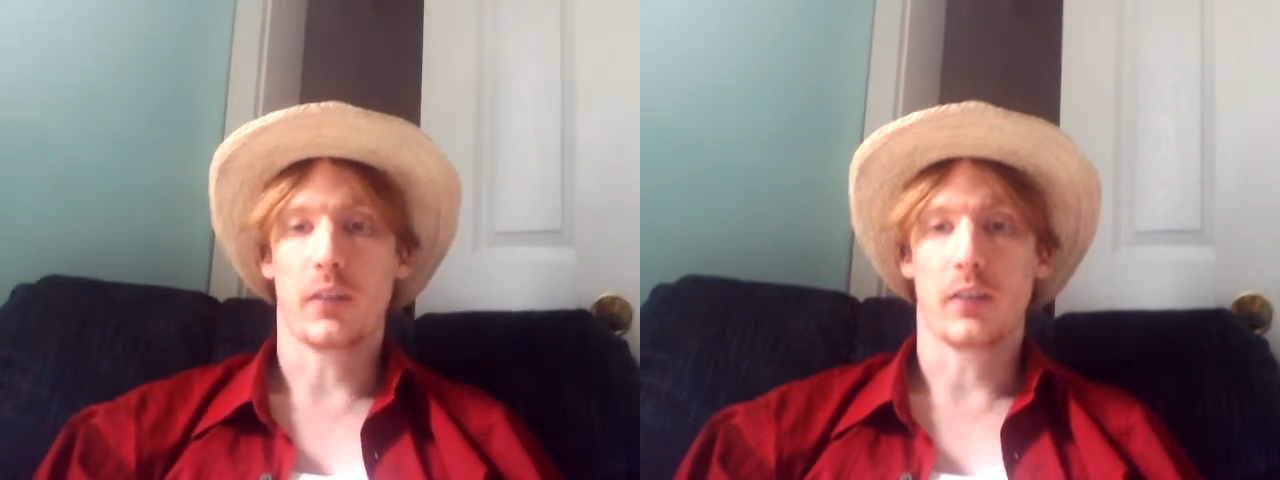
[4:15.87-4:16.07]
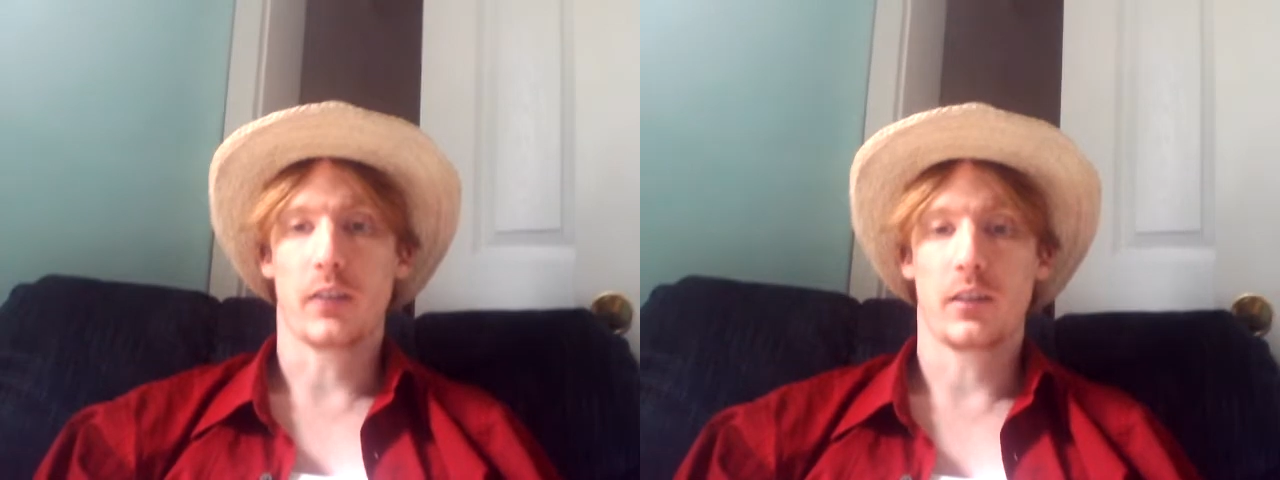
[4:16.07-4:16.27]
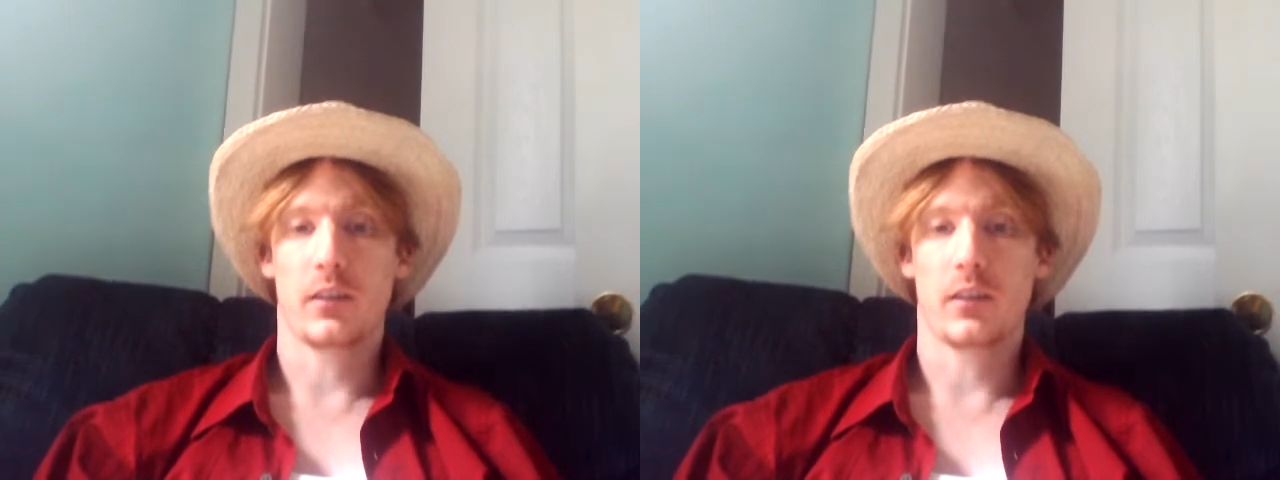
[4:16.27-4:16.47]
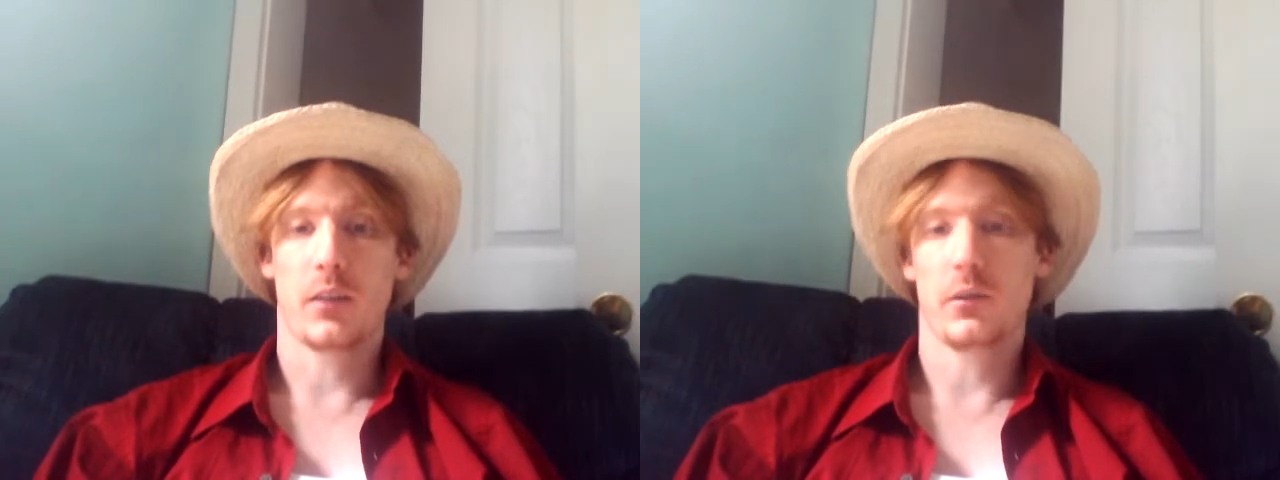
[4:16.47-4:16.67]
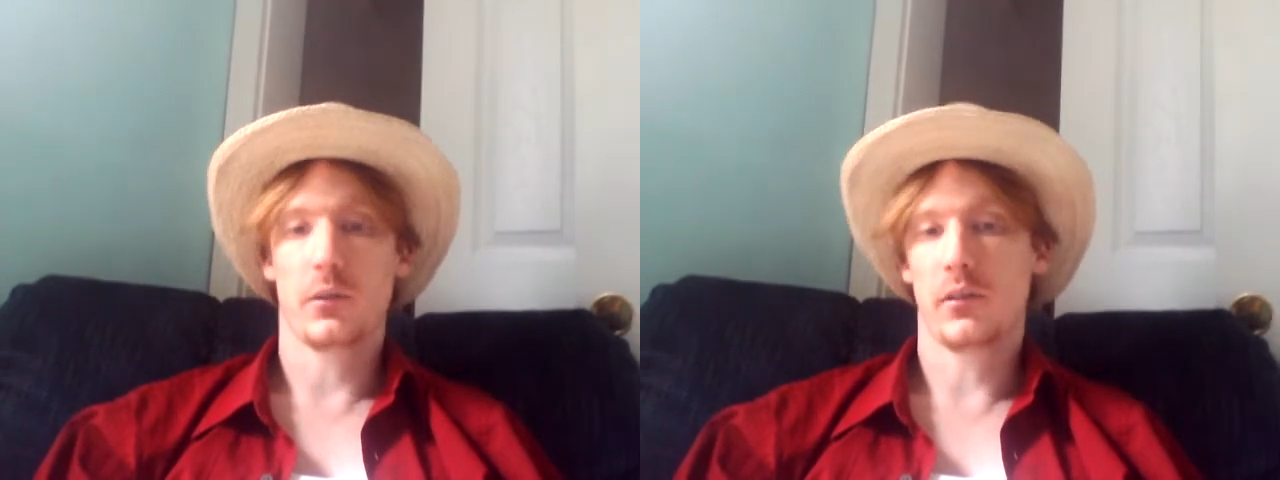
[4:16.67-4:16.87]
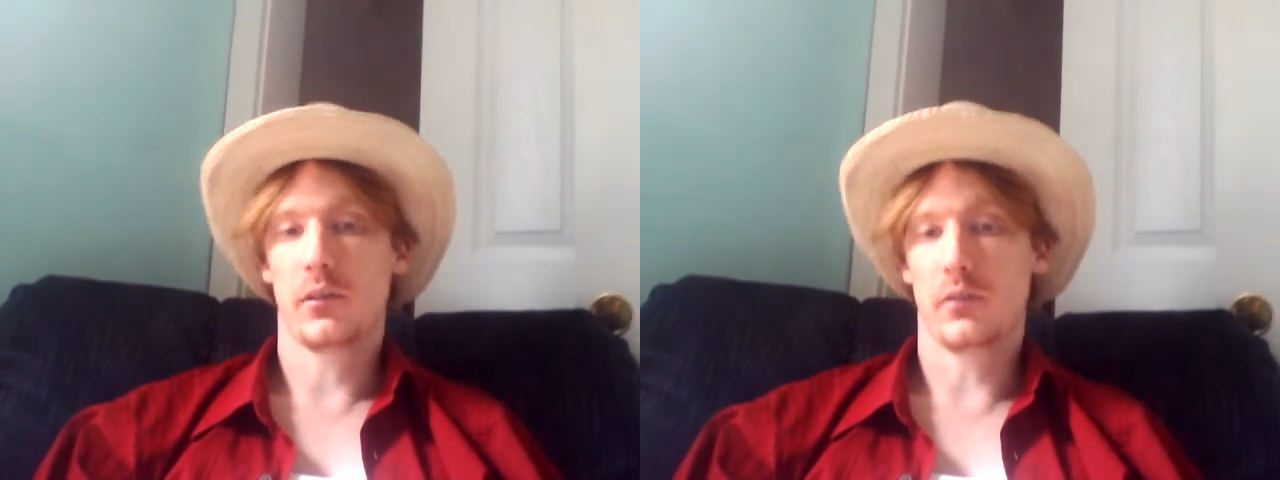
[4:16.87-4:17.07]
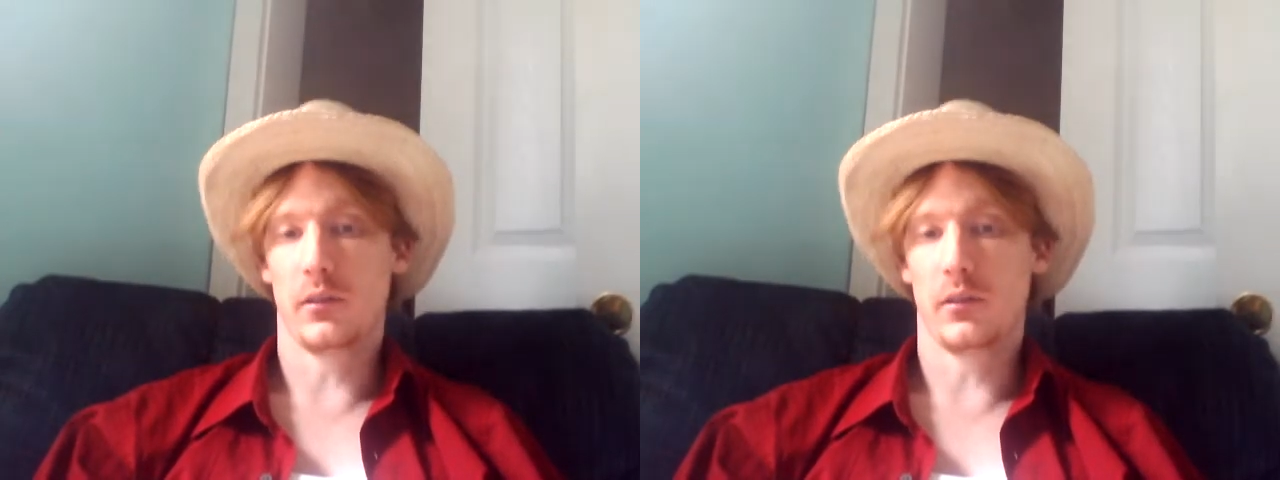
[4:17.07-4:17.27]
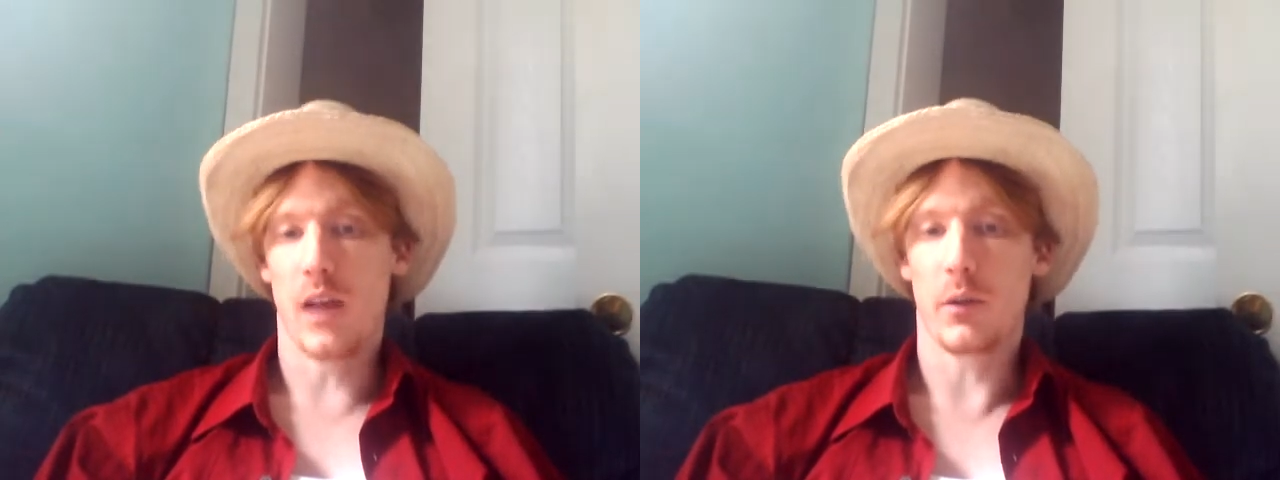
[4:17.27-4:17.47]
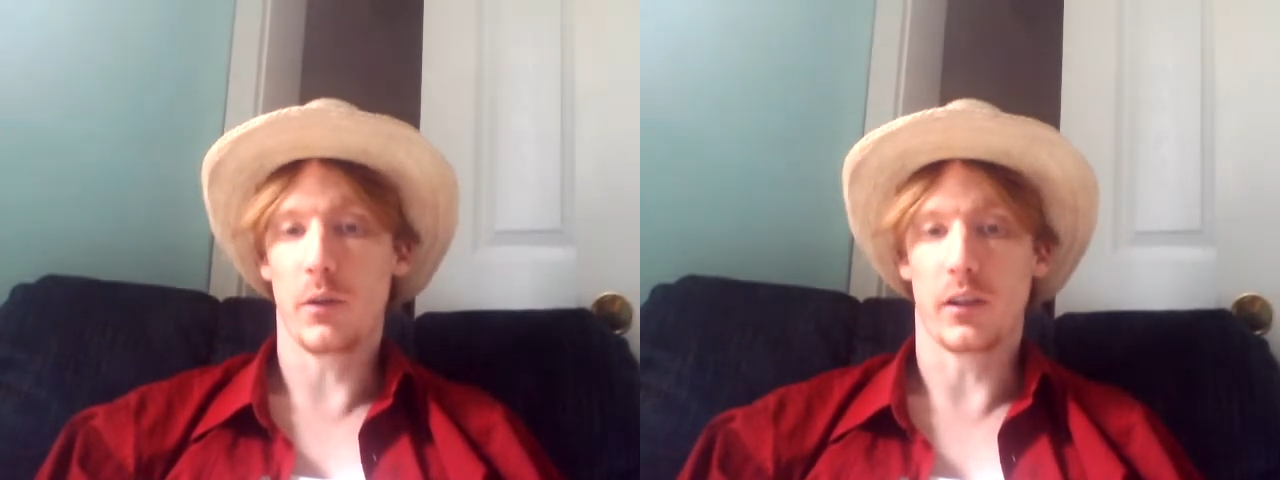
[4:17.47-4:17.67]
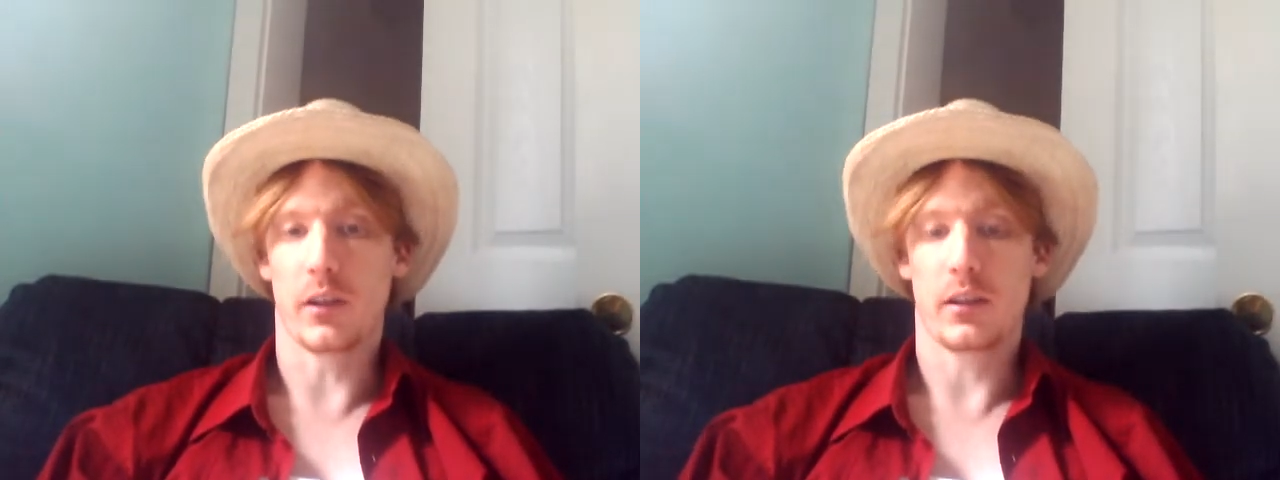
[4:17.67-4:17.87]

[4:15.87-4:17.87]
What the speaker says: text. That would not work.